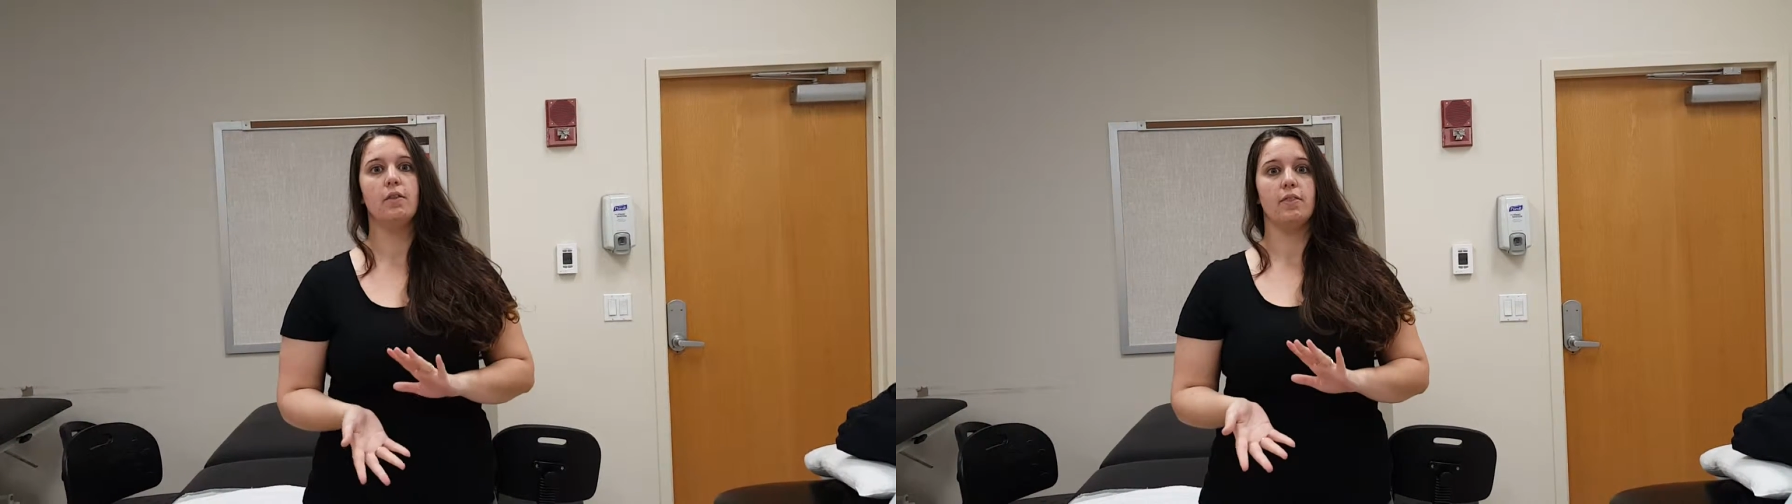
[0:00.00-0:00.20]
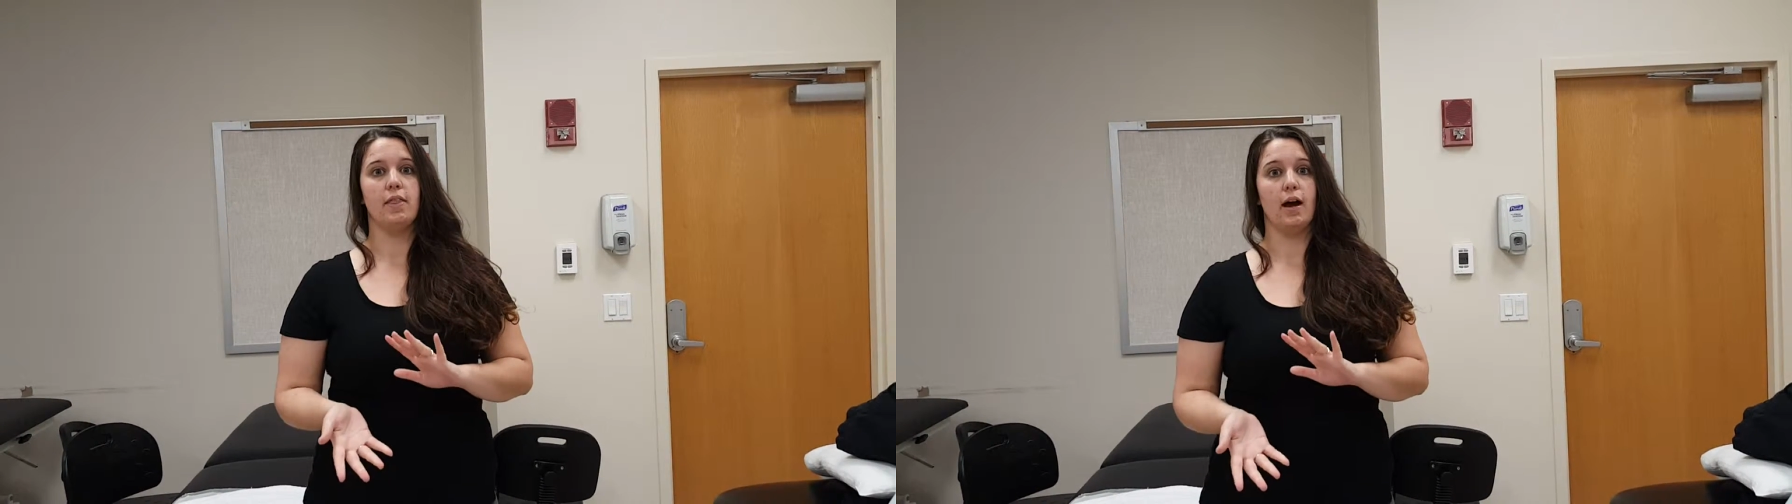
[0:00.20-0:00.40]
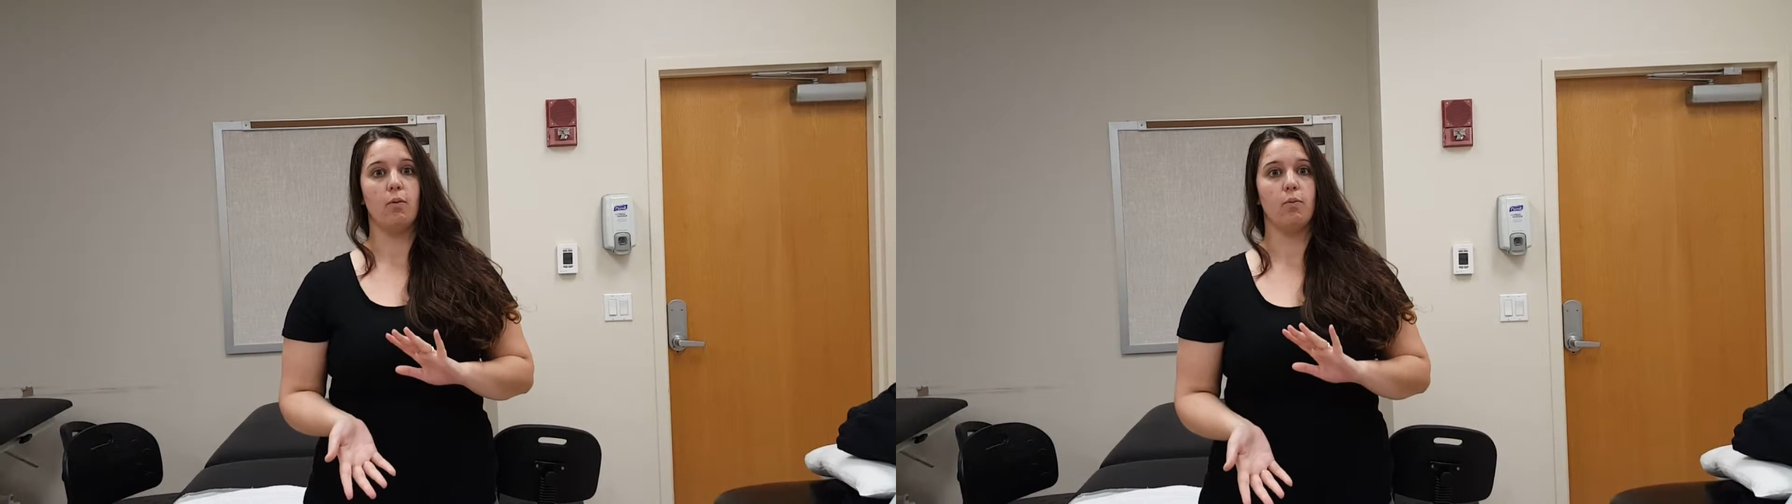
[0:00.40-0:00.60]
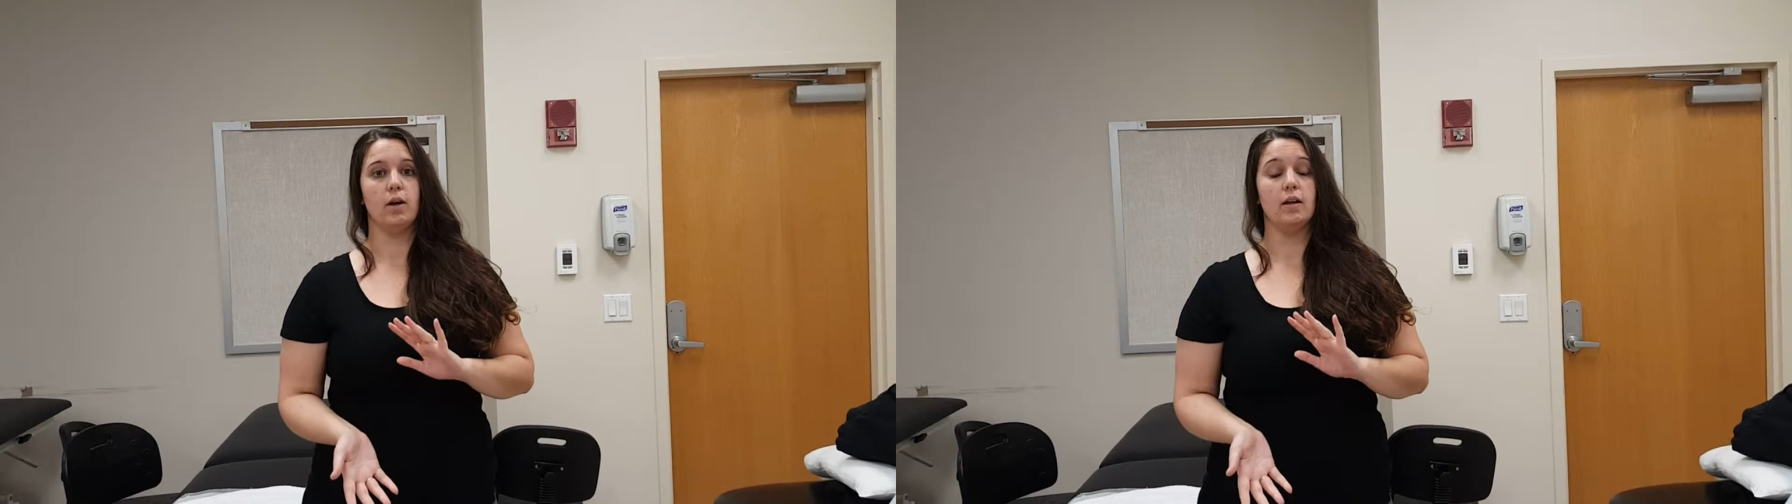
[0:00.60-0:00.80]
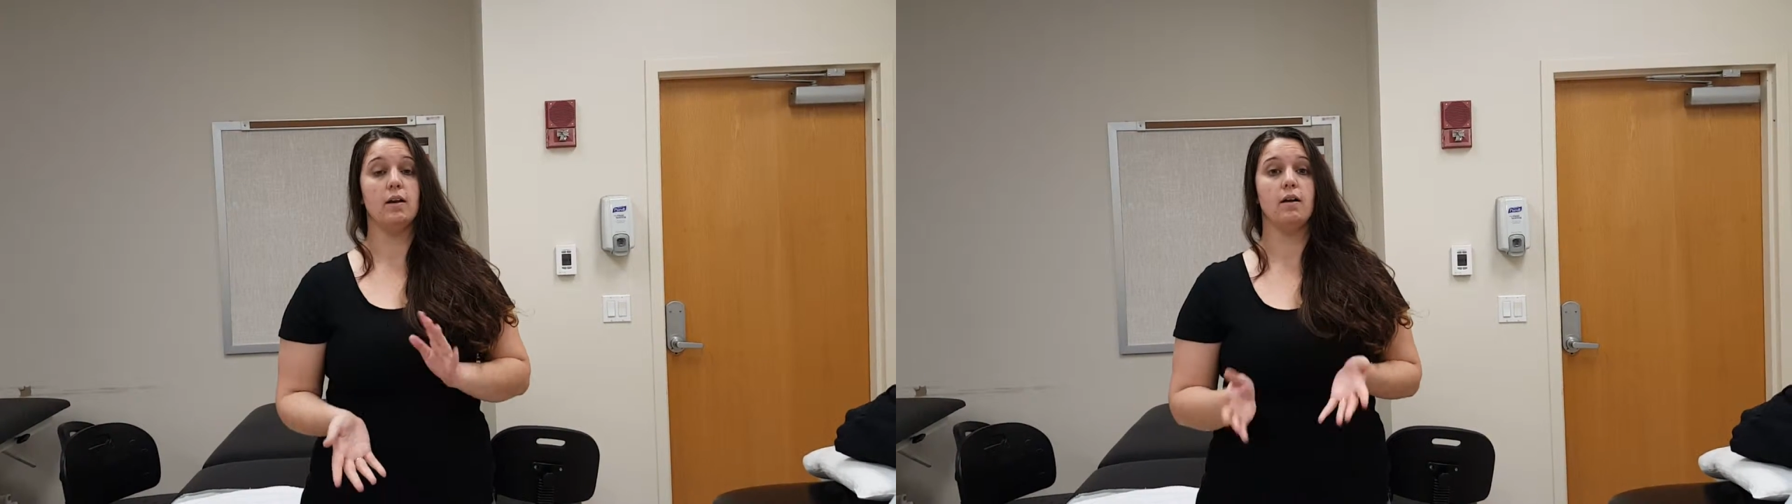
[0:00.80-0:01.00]
that
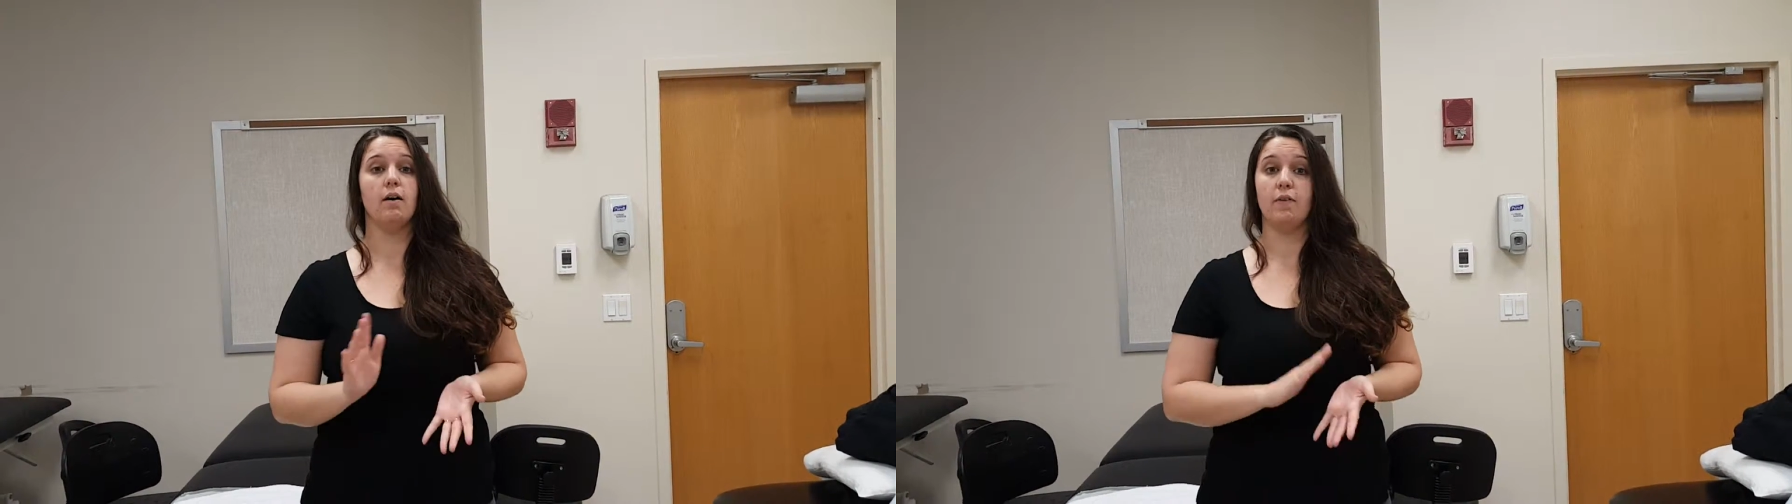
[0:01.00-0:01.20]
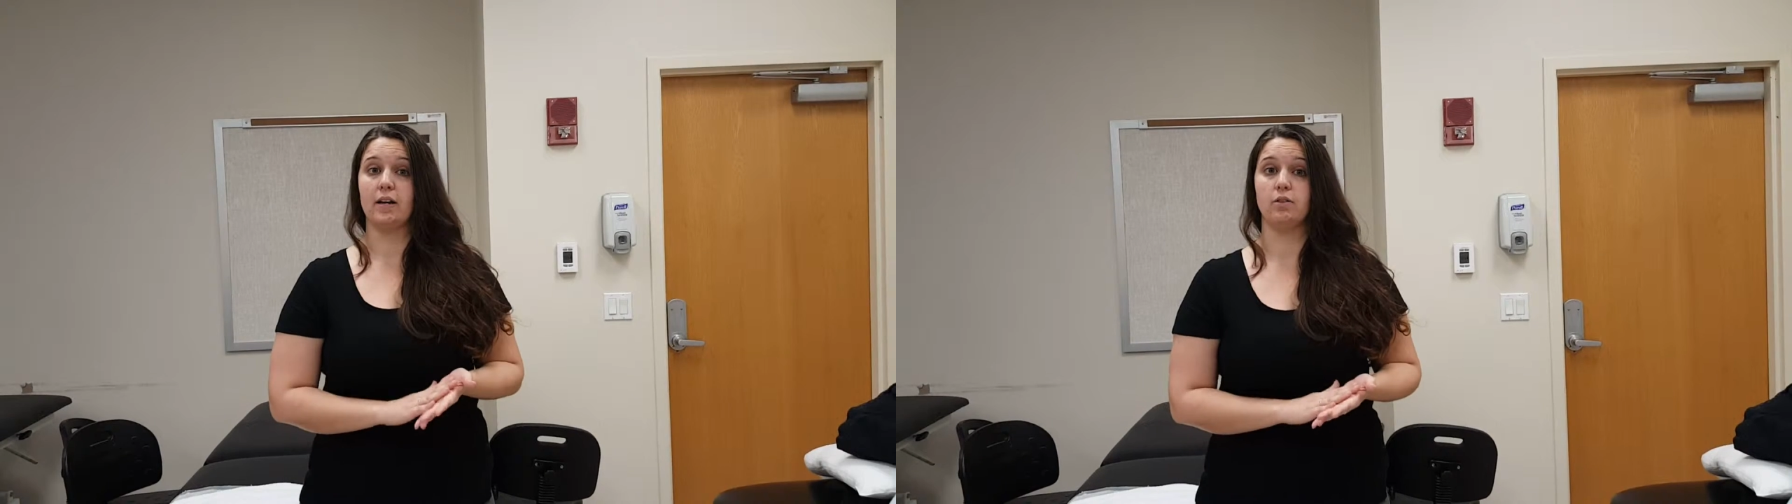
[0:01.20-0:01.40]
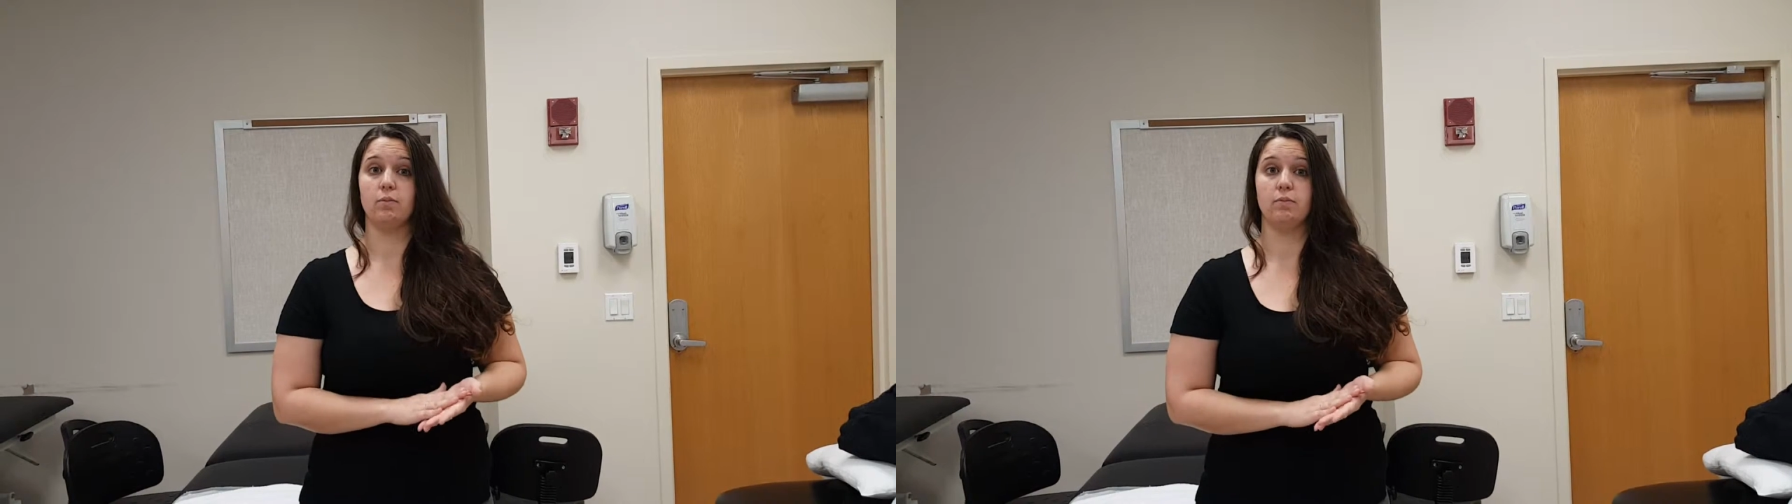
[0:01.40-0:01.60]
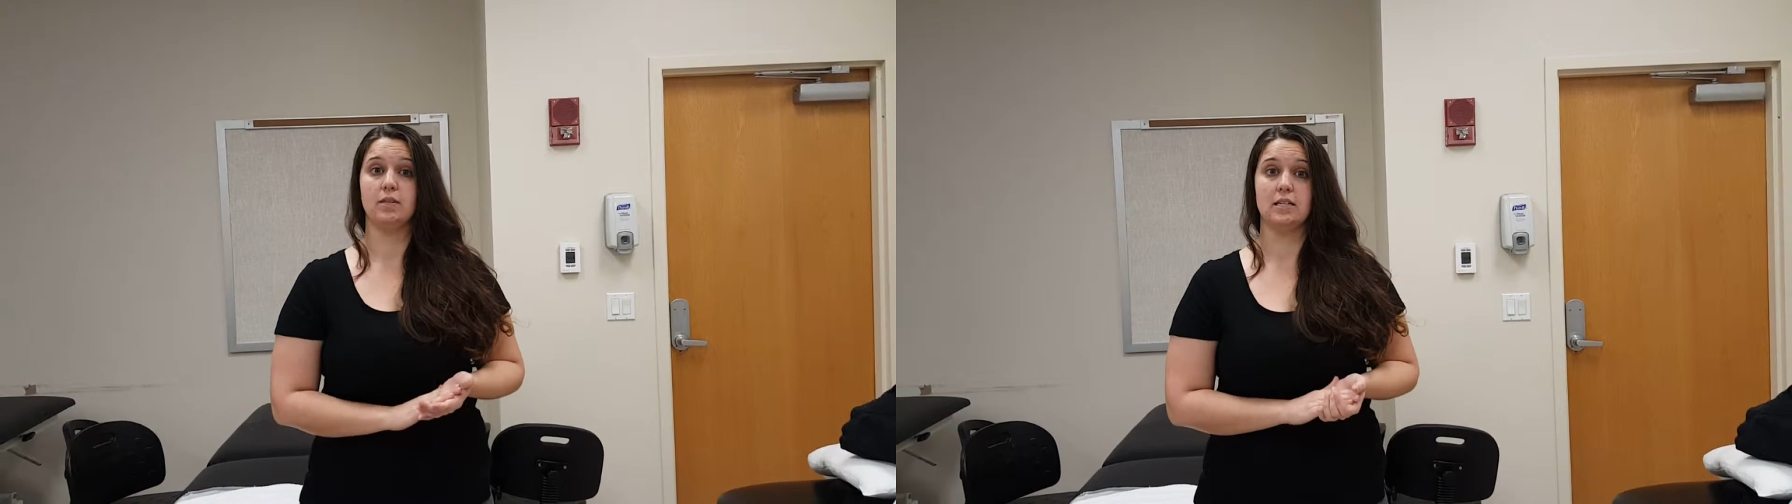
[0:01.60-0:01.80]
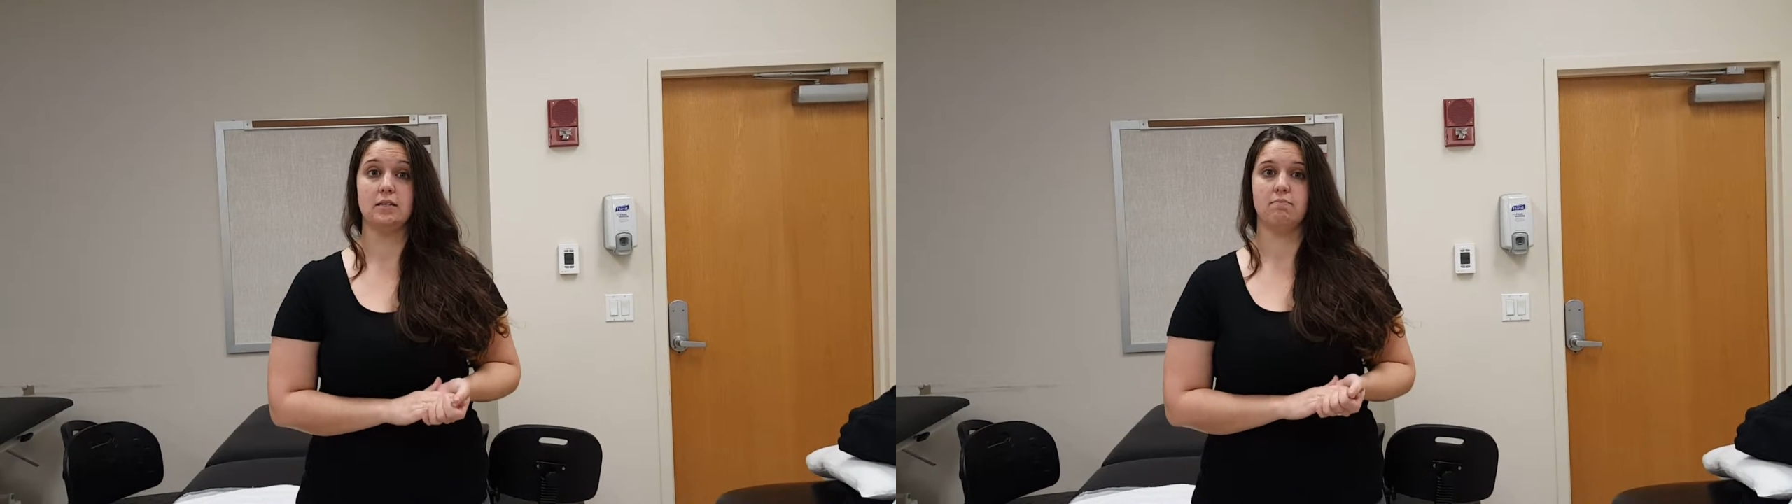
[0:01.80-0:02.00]
would affect the